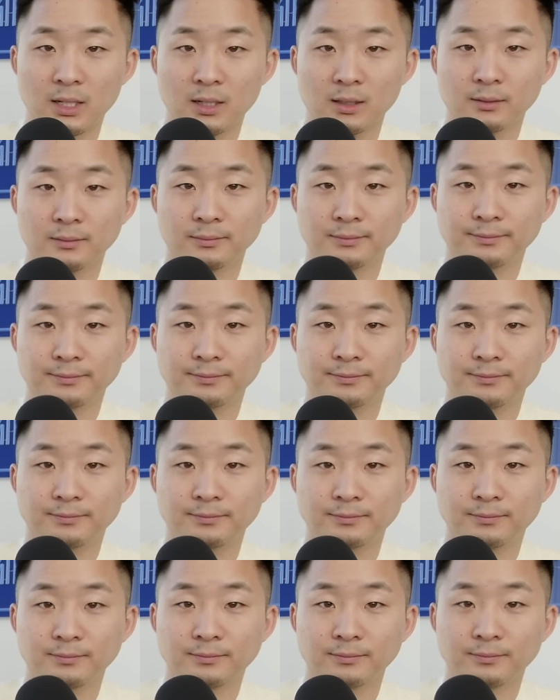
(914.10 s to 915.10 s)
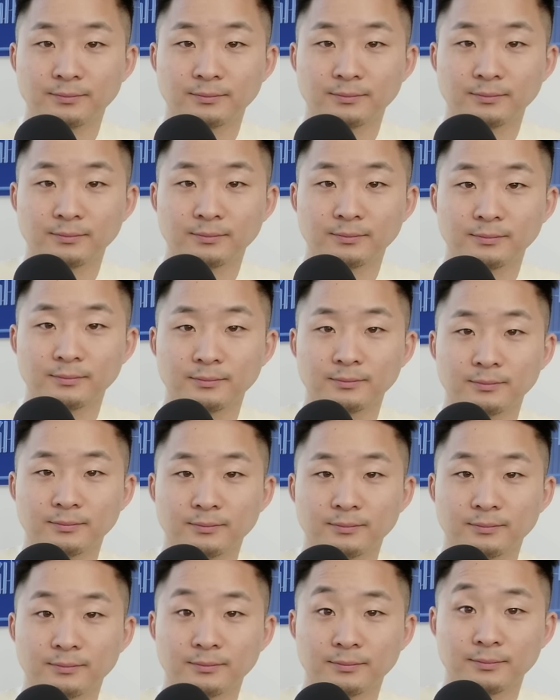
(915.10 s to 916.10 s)

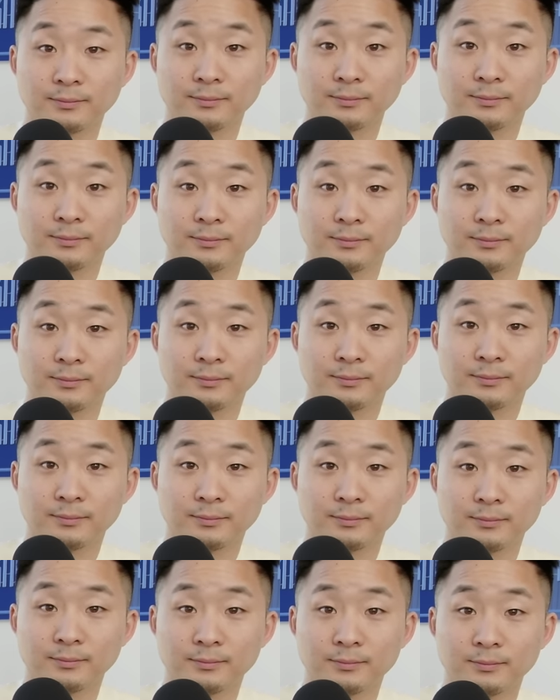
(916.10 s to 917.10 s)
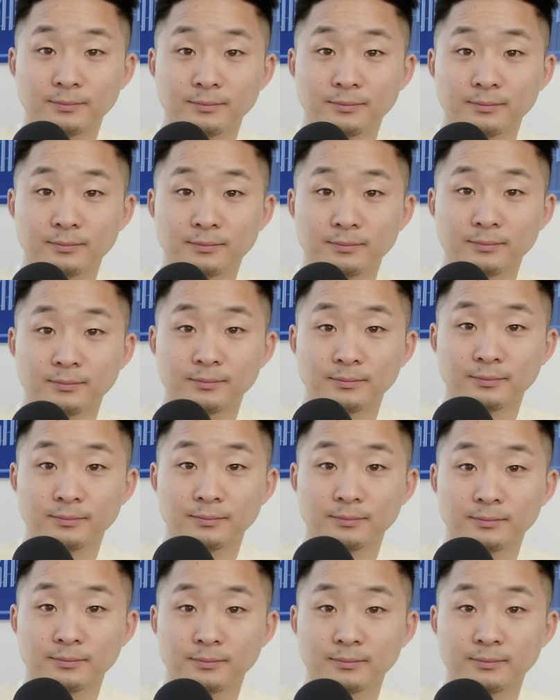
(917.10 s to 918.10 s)

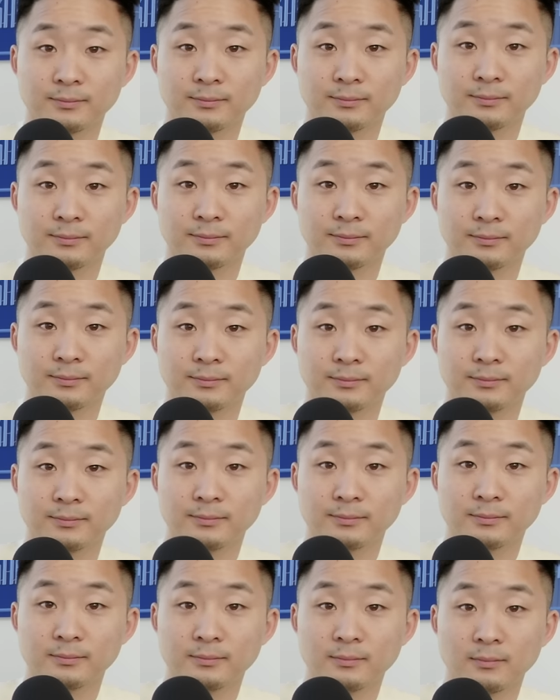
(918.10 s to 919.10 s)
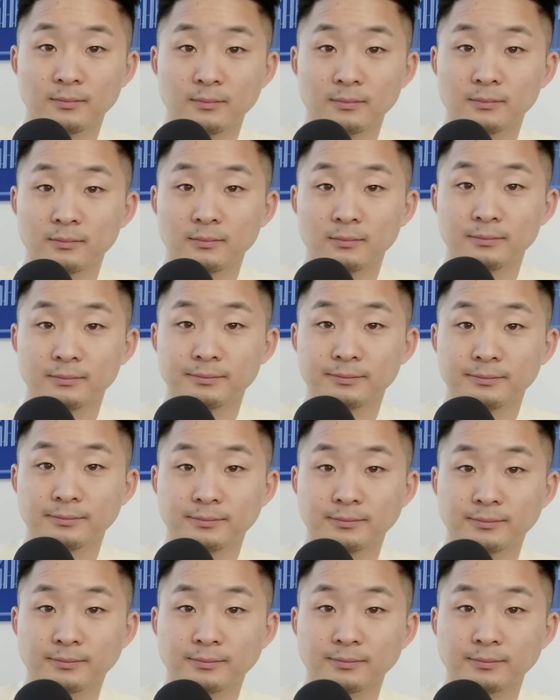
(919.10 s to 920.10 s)

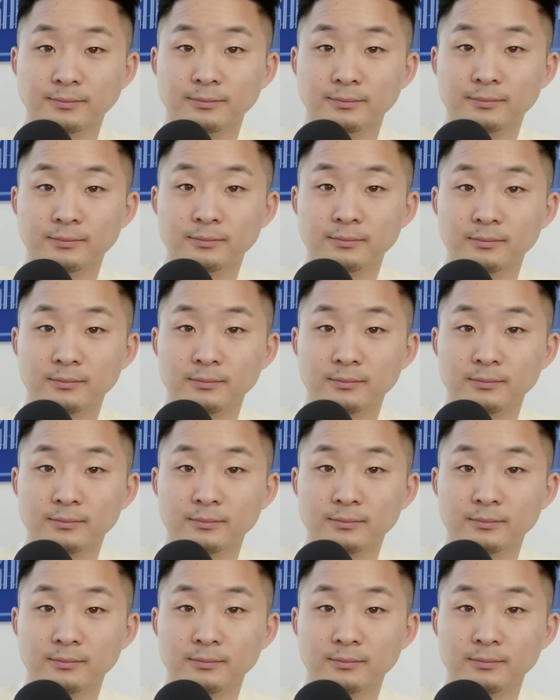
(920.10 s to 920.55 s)
The person shown says nothing.